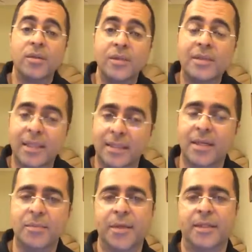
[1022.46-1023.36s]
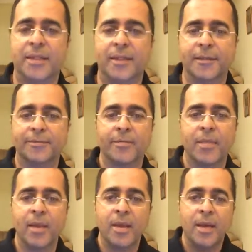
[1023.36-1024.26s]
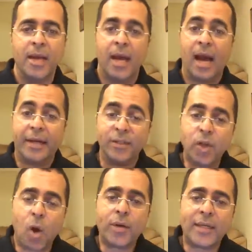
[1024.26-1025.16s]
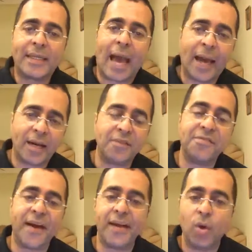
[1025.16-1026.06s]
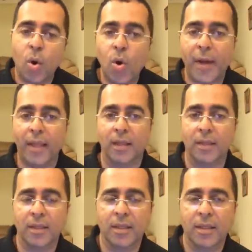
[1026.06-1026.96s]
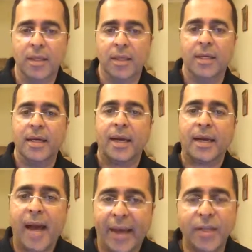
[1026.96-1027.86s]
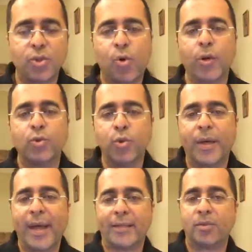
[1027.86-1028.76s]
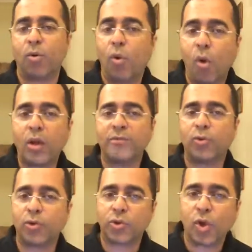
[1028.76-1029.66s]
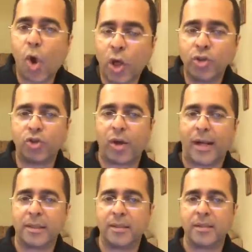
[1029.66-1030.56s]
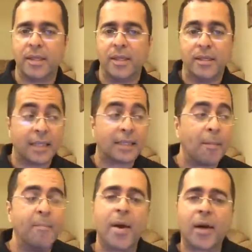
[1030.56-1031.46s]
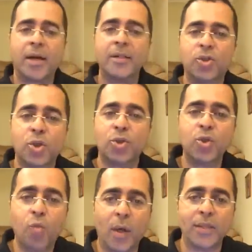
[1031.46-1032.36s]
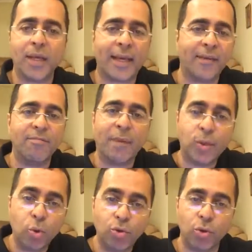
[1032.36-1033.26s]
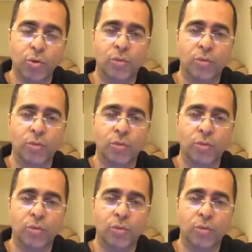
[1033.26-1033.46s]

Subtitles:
sitting pretty. And now that Guyana find oil, Guyana is going to get all of those contracts that America doesn't want to give Maduro.